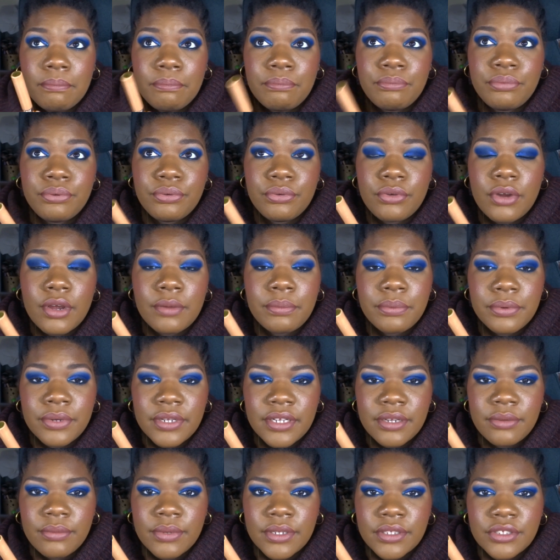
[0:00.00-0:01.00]

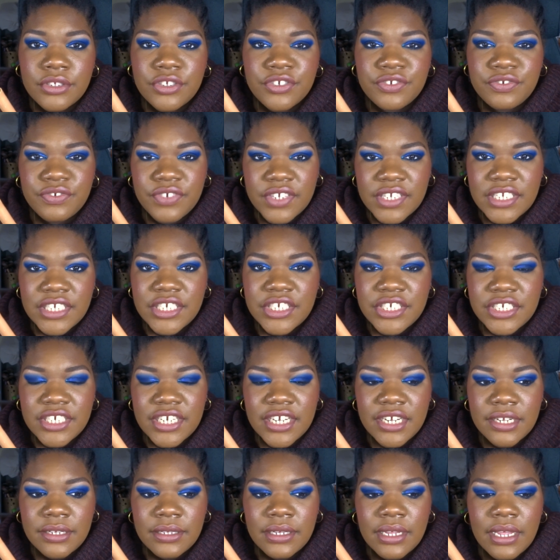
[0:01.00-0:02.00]
properly want to finish
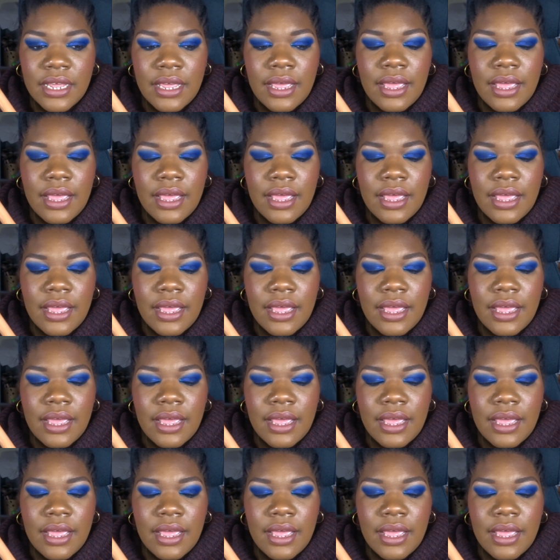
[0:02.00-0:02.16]
it.